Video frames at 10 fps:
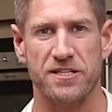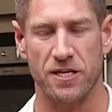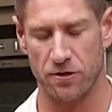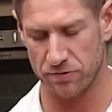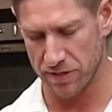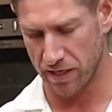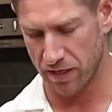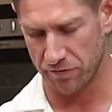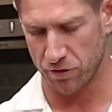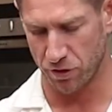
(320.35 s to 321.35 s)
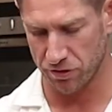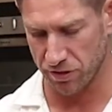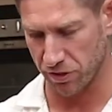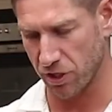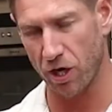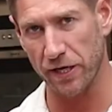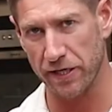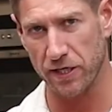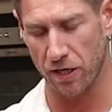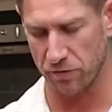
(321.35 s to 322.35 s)
so now I've got a
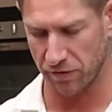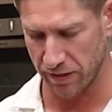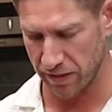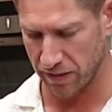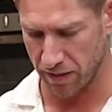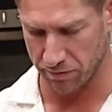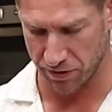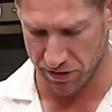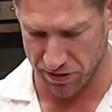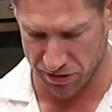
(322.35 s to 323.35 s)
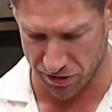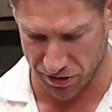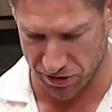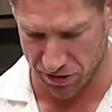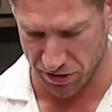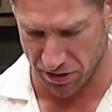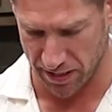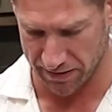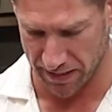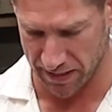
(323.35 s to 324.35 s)
garlic clove here. I'm gonna just
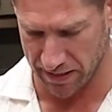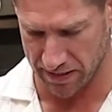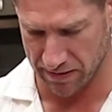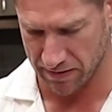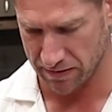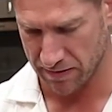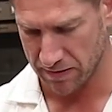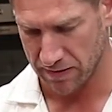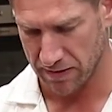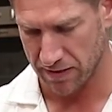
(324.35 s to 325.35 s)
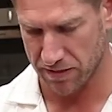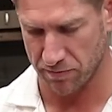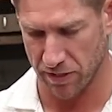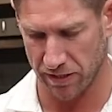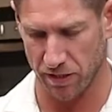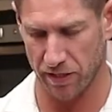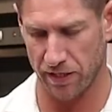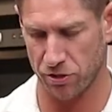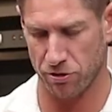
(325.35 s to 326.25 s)
slide that into my garlic